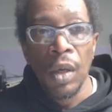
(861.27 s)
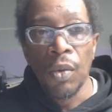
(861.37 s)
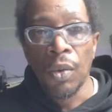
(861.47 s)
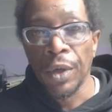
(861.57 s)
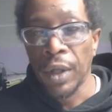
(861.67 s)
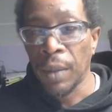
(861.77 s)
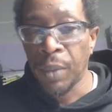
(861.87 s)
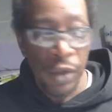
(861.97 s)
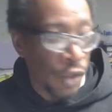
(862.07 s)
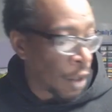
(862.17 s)
we're gonna
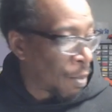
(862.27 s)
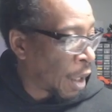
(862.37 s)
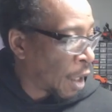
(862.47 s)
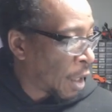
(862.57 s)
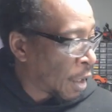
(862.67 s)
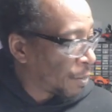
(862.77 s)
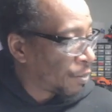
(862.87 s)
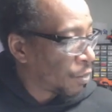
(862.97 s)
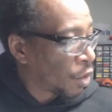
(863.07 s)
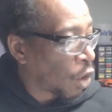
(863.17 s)
put some
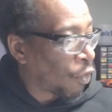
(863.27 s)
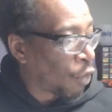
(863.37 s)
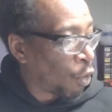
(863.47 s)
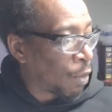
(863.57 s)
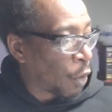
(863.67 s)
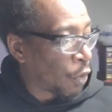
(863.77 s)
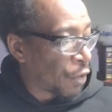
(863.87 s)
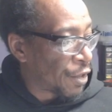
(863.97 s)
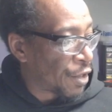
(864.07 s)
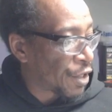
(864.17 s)
servo
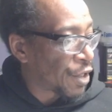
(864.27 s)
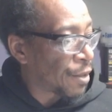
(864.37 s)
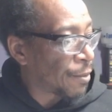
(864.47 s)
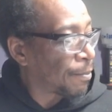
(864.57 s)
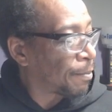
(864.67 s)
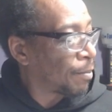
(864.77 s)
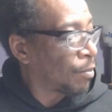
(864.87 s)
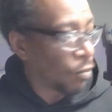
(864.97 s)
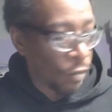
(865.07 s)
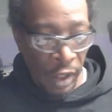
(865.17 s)
motors
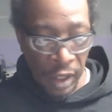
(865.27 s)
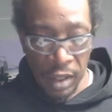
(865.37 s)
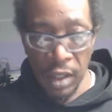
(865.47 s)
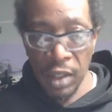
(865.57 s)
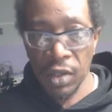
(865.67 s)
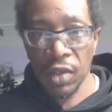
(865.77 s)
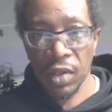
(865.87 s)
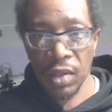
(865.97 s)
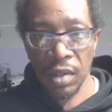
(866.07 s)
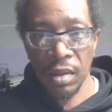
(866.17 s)
like
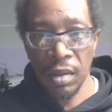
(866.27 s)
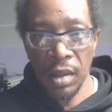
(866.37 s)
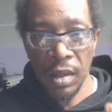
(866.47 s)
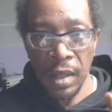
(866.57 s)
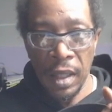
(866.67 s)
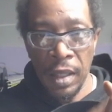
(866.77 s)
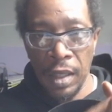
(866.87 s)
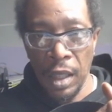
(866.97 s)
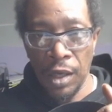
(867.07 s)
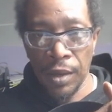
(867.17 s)
this in
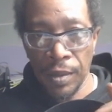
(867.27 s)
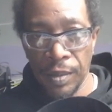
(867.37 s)
here.